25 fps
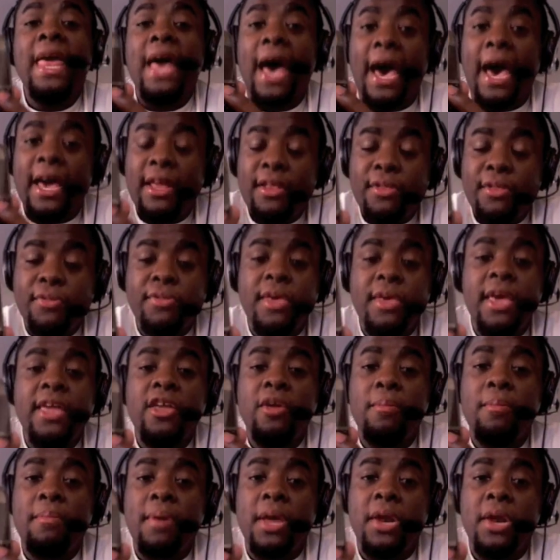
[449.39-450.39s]
I'd say
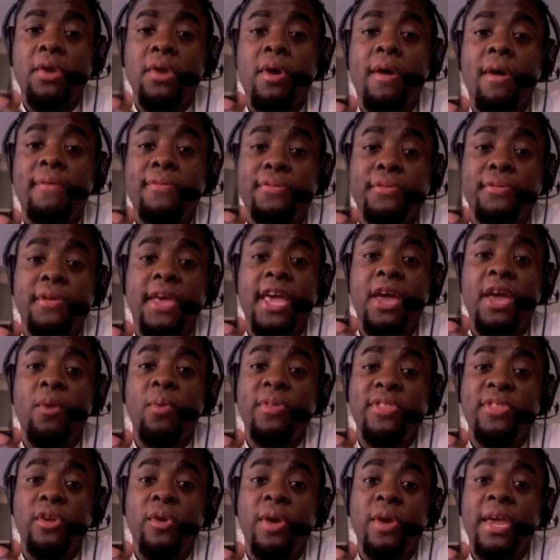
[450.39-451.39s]
you're better off staying
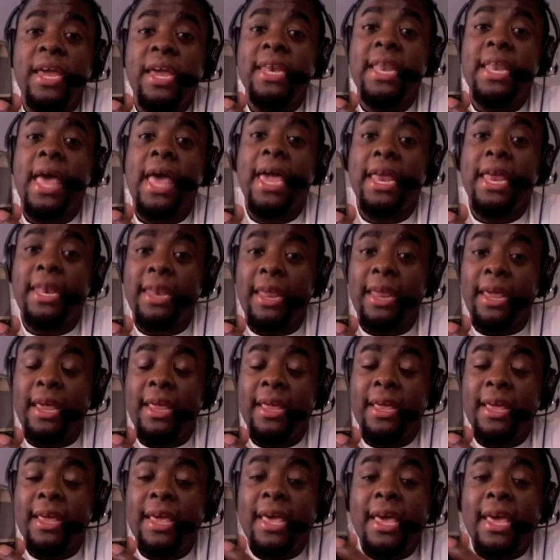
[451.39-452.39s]
with your E90.